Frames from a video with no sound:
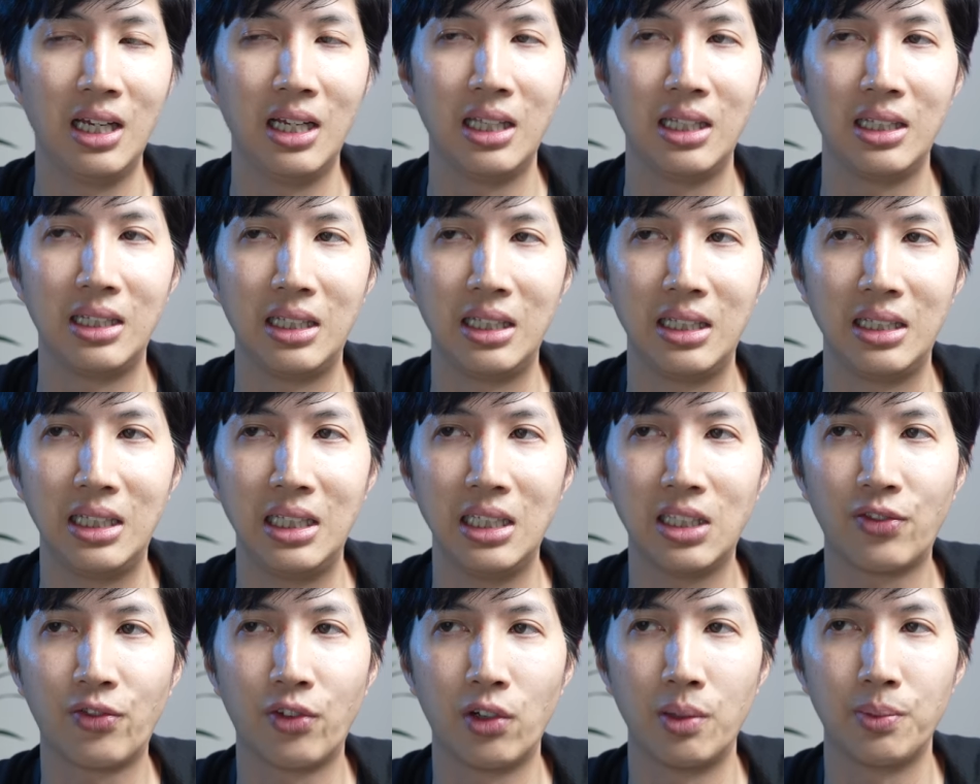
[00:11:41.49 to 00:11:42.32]

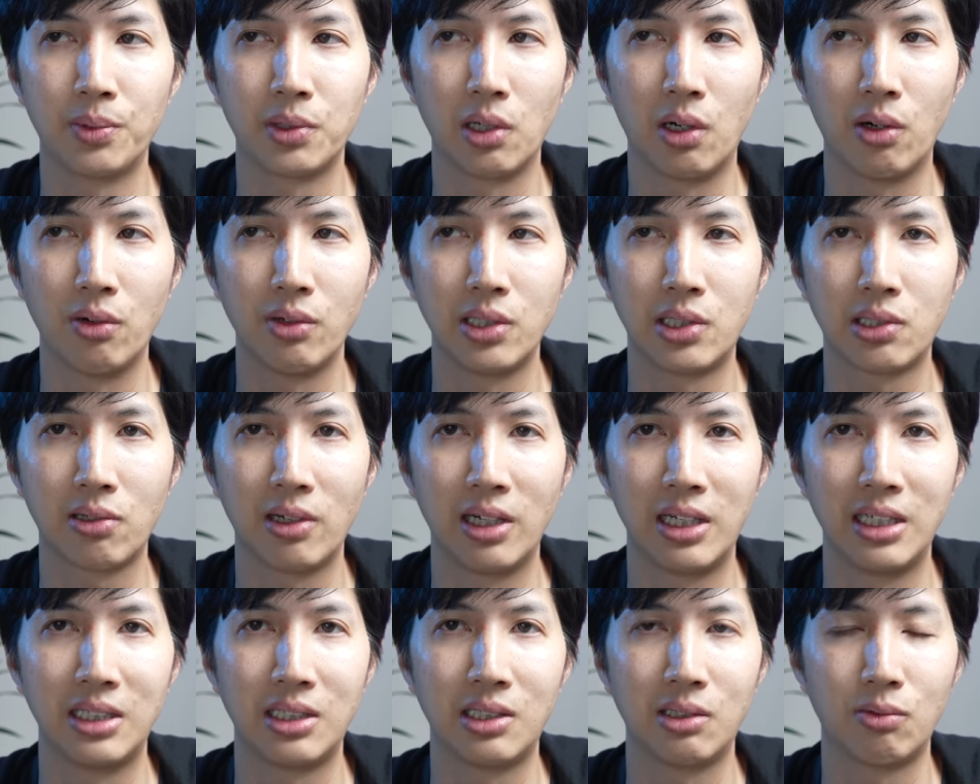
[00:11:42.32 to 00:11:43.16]
These firms are always
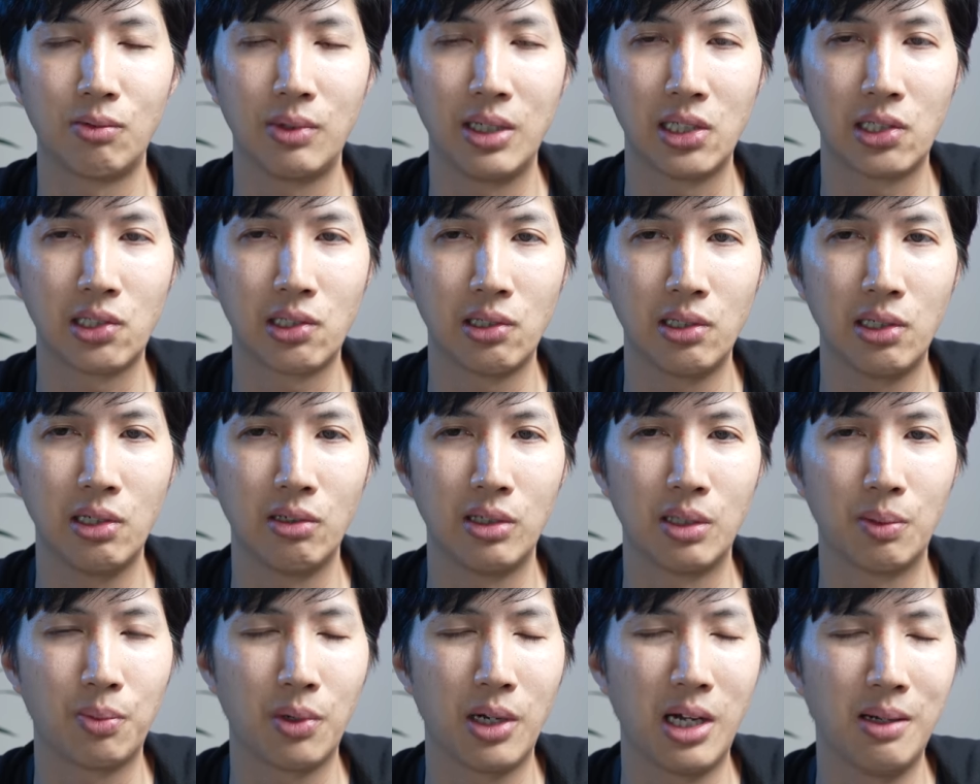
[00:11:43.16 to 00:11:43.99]
trying to reassure you. And
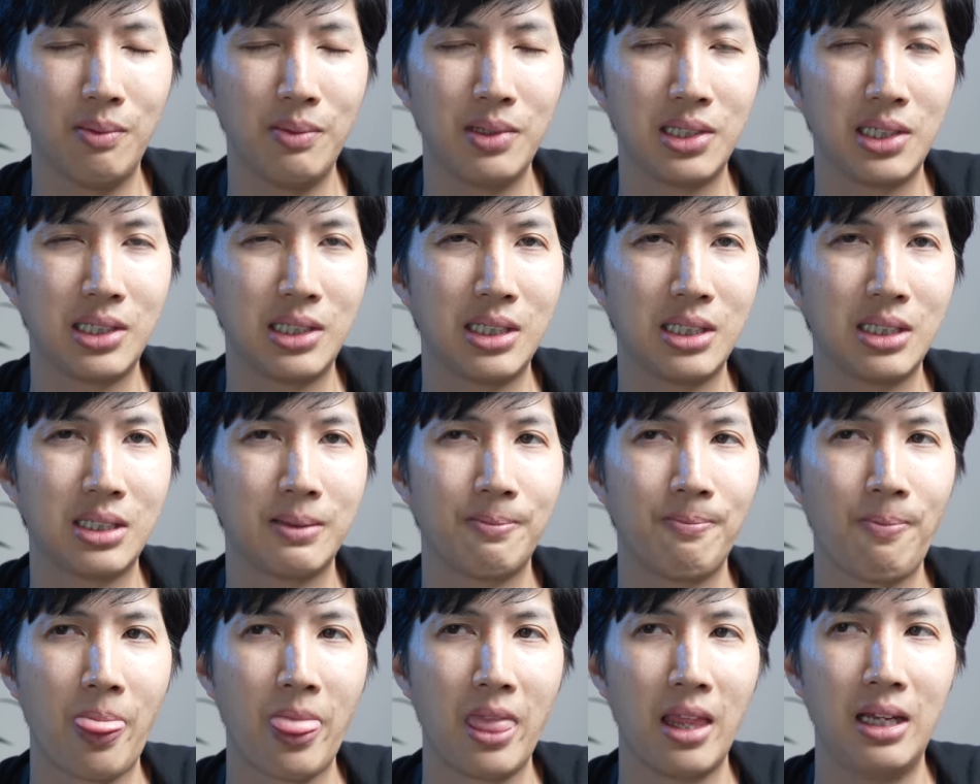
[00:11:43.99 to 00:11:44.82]
the problem is, it's just
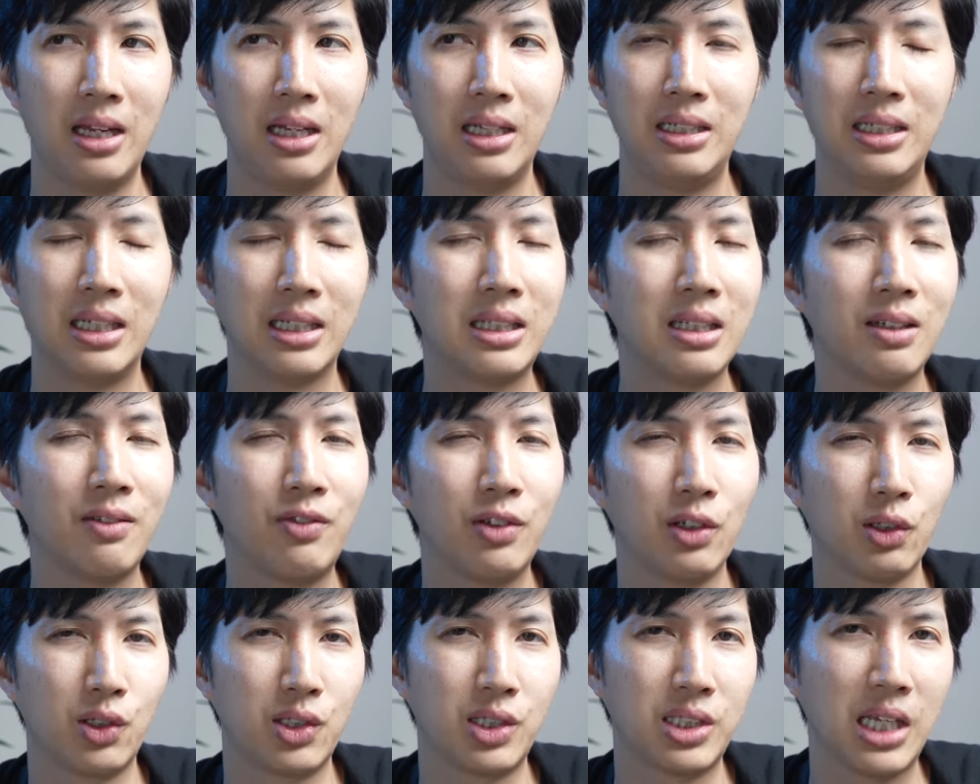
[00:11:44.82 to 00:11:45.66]
nothing
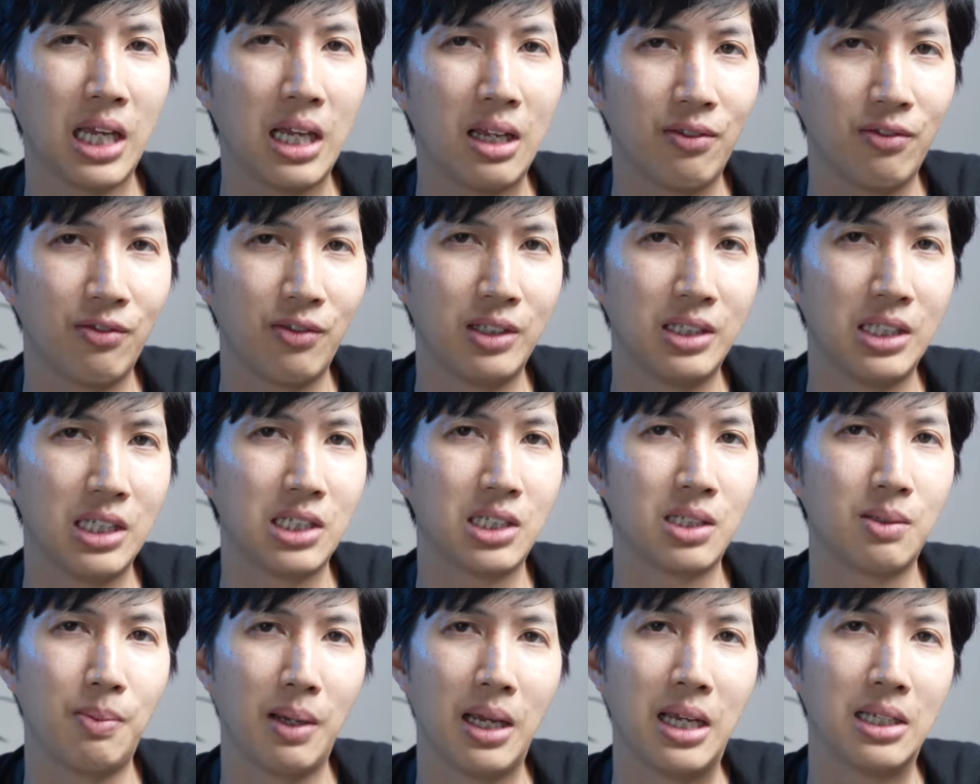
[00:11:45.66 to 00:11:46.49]
feels safe in this
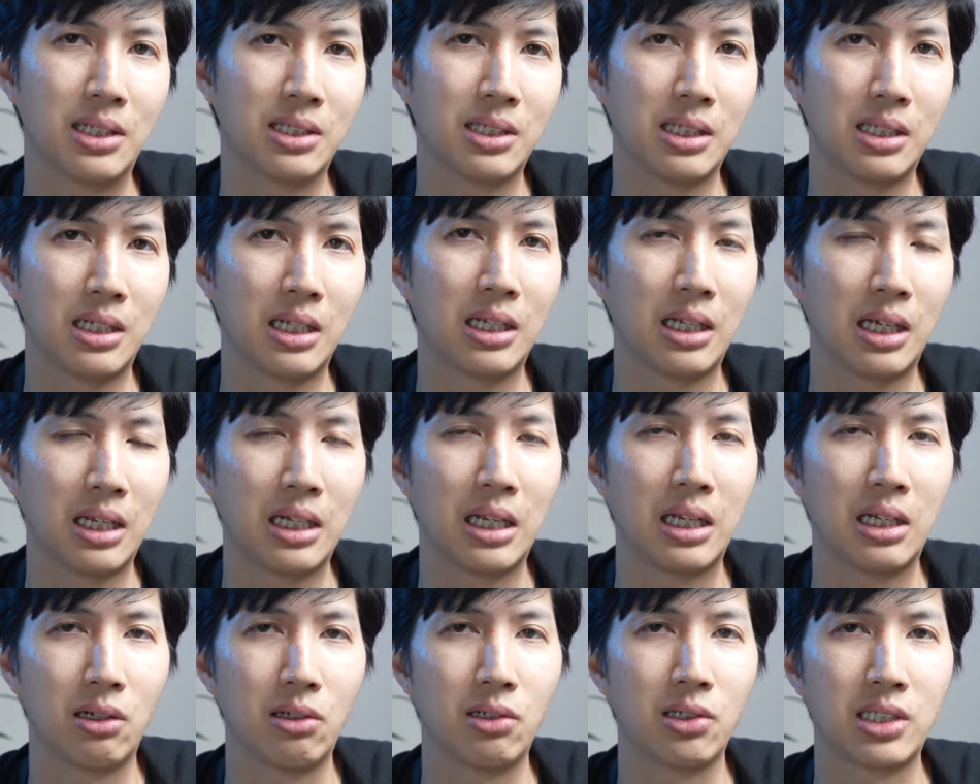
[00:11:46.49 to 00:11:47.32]
space. And
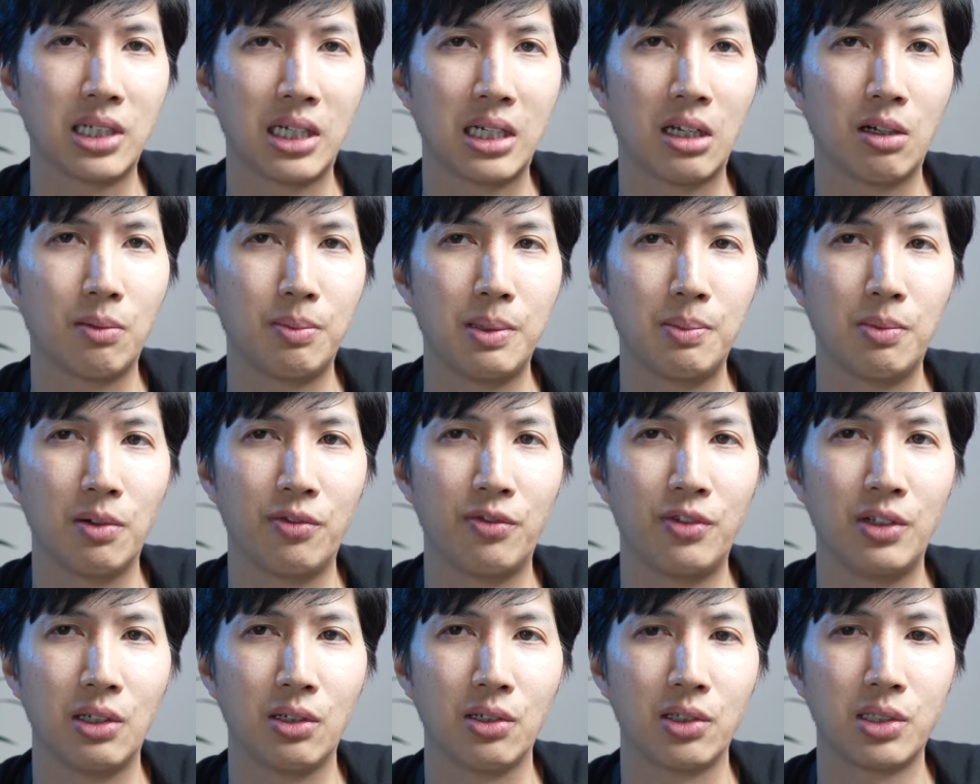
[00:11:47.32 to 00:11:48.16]
I understand how people
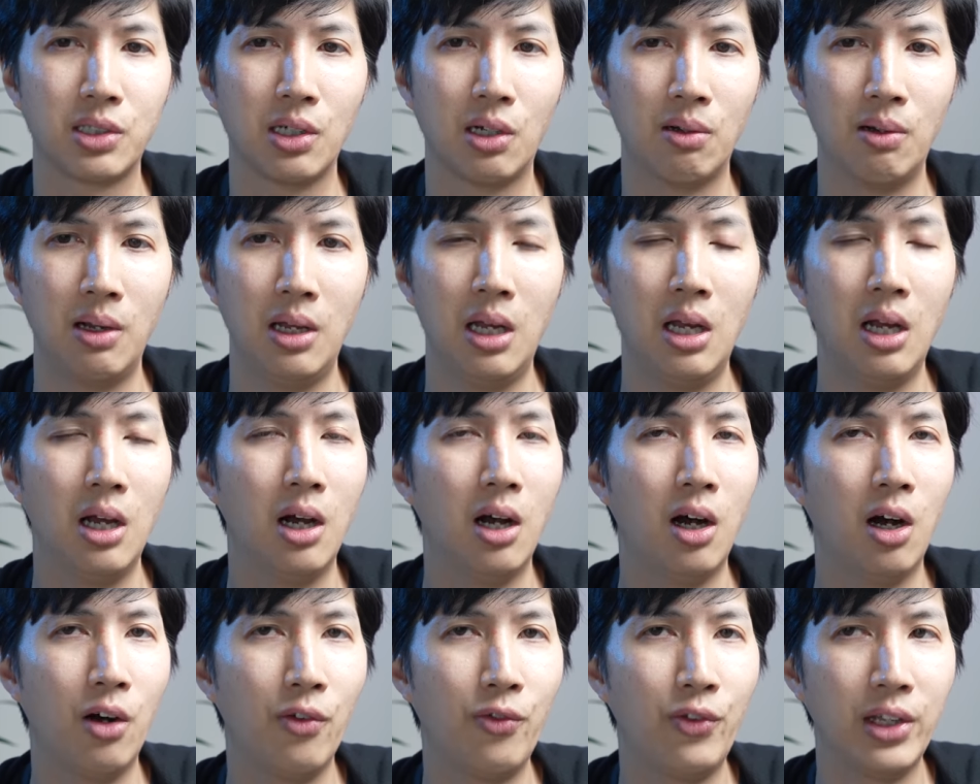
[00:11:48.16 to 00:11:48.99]
feel. So
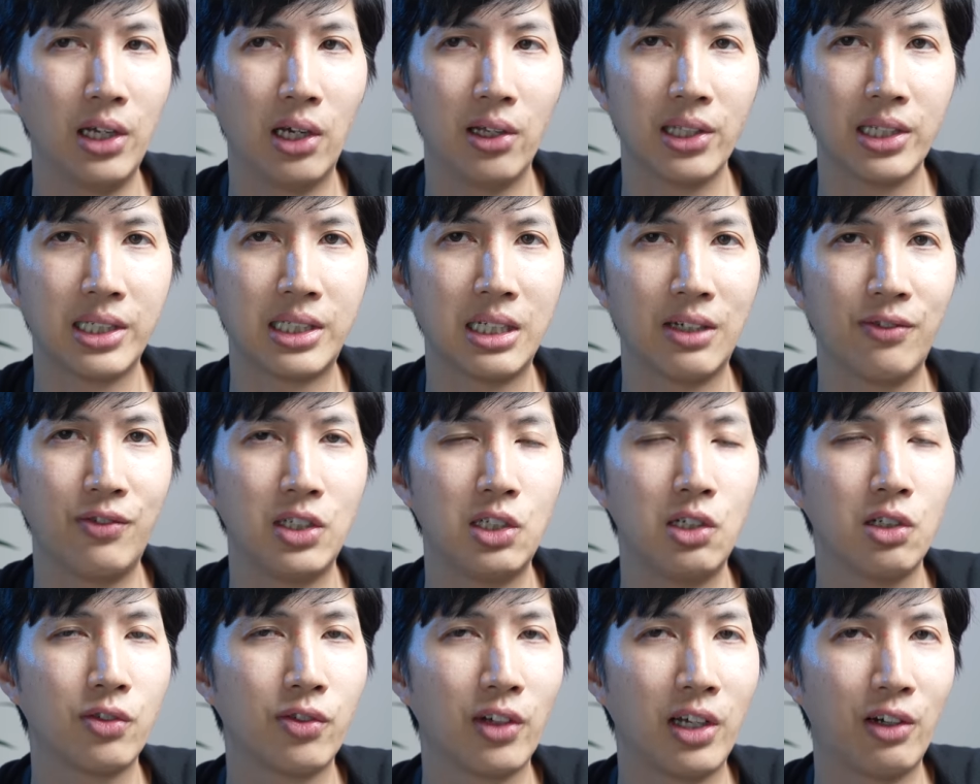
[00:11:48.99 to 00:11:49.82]
hopefully all this stuff is
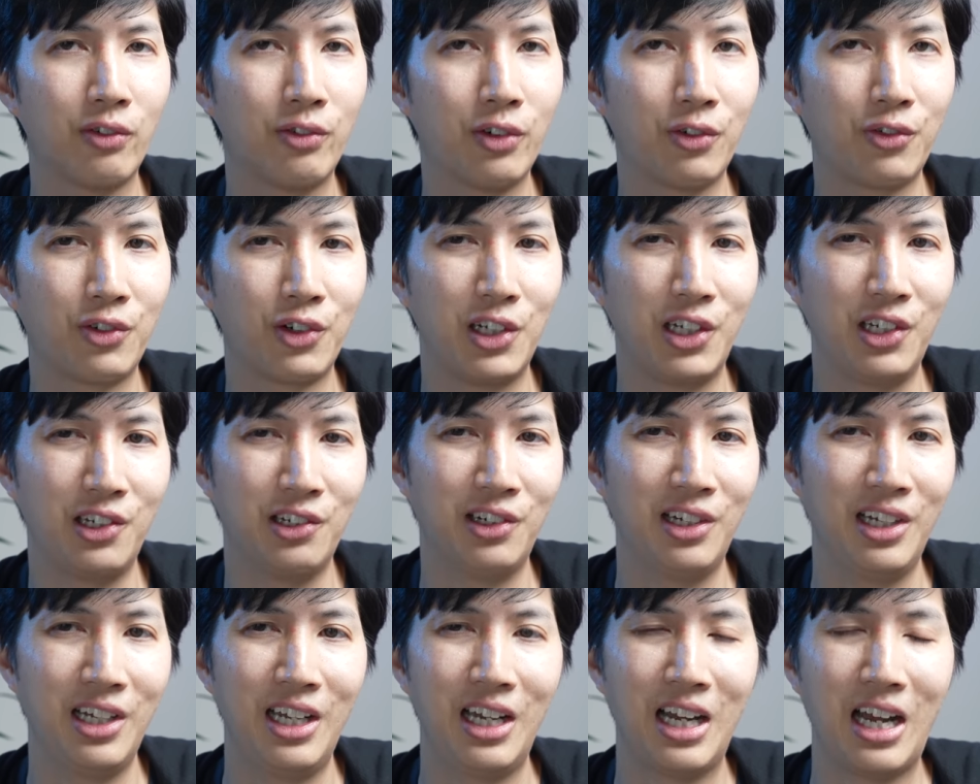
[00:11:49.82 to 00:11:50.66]
useful, helpful for you.